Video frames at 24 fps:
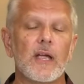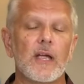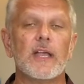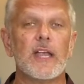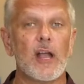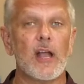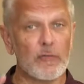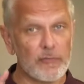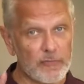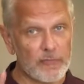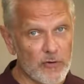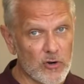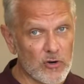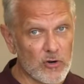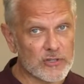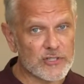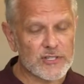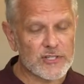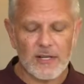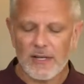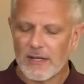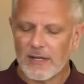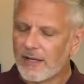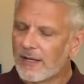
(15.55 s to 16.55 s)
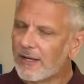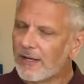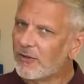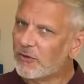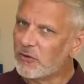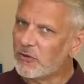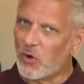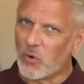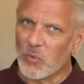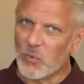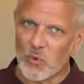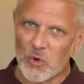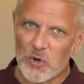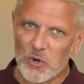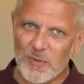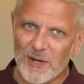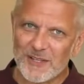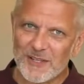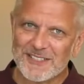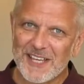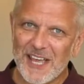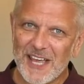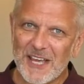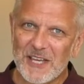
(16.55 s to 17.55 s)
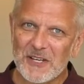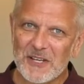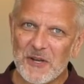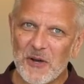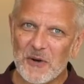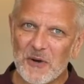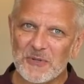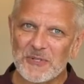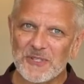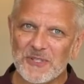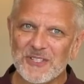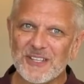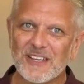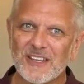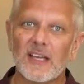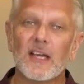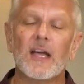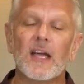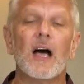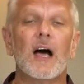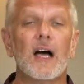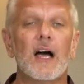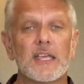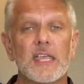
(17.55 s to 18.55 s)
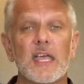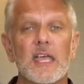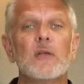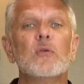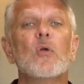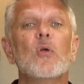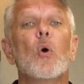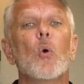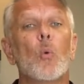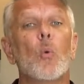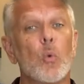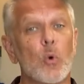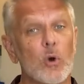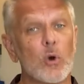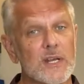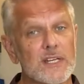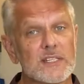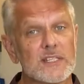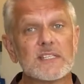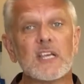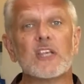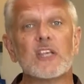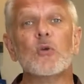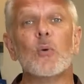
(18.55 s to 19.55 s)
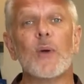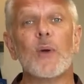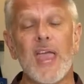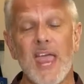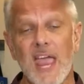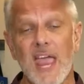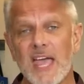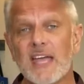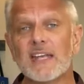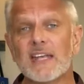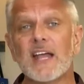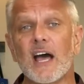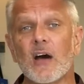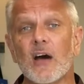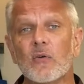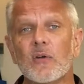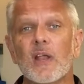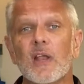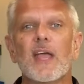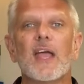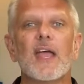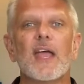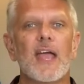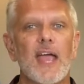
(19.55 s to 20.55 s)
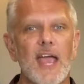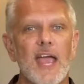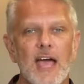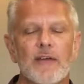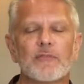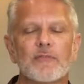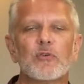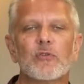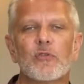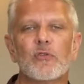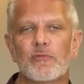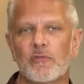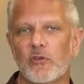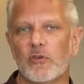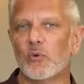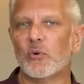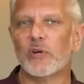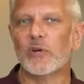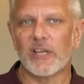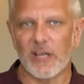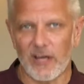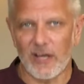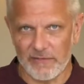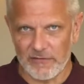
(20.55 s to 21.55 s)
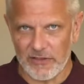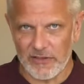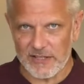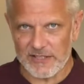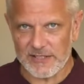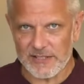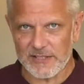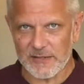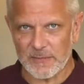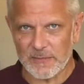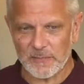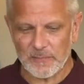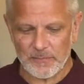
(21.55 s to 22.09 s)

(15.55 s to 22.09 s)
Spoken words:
Now, first, don't worry about taking notes. Again, we're going to send you a handout after the viewing of this.